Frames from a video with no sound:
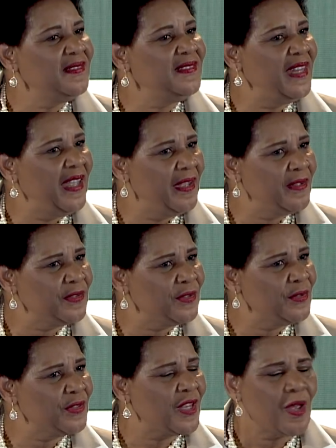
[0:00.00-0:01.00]

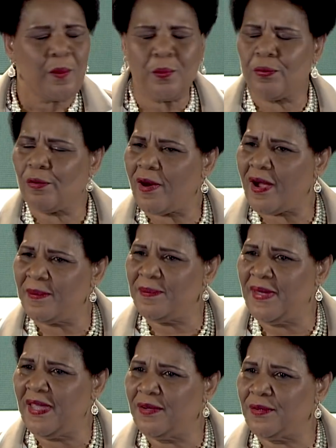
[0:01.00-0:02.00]
dancers, prop
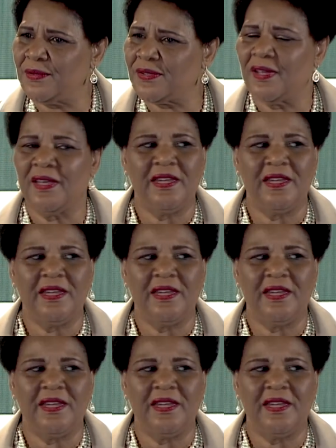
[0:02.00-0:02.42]
makers,